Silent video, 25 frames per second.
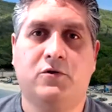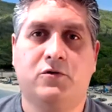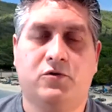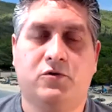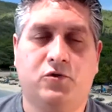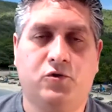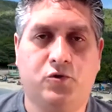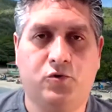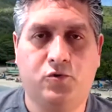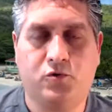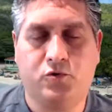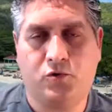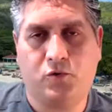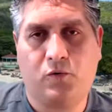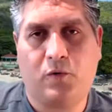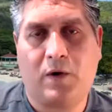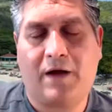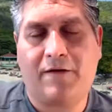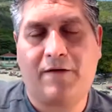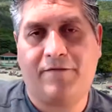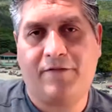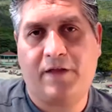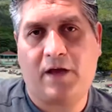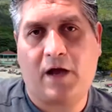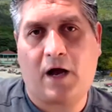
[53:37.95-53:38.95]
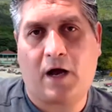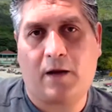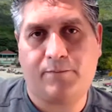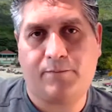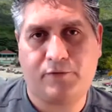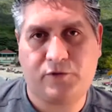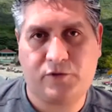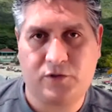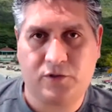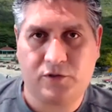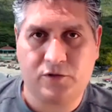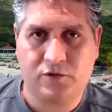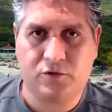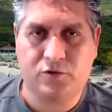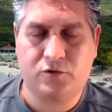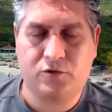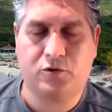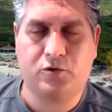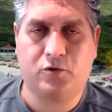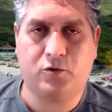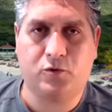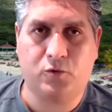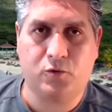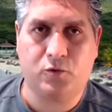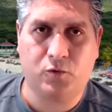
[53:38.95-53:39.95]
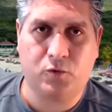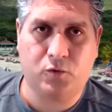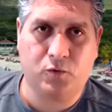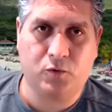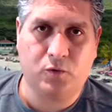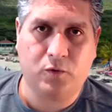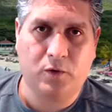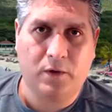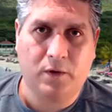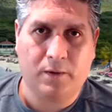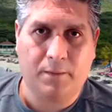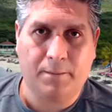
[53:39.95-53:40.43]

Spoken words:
You do have the option to